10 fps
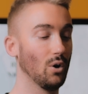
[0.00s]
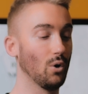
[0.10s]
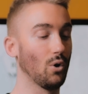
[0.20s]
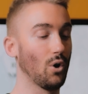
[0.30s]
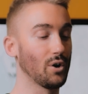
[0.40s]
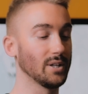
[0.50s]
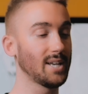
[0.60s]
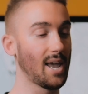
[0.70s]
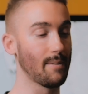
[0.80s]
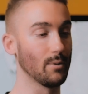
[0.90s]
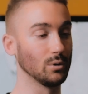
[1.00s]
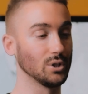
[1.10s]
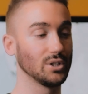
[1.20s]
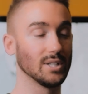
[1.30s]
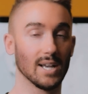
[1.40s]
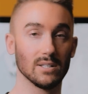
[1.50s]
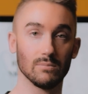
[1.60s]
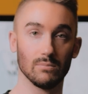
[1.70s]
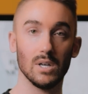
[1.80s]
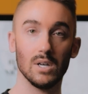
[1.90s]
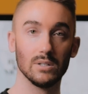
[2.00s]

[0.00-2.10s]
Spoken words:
or on a table just to get some